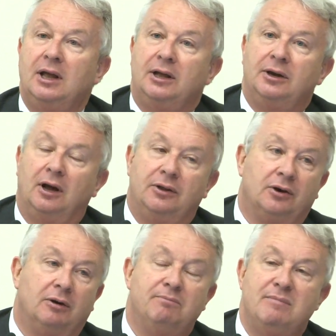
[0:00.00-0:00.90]
Now,
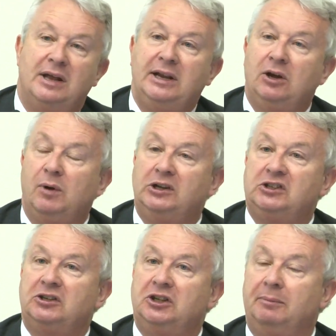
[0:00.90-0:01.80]
there are many
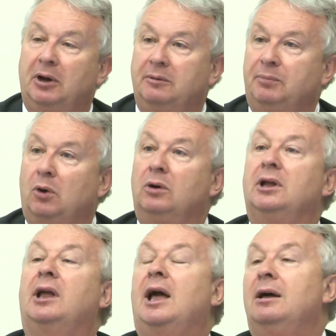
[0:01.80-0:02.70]
questions about Paul
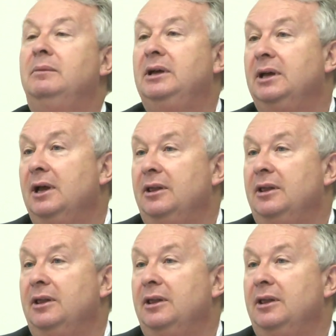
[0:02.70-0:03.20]
Kagame,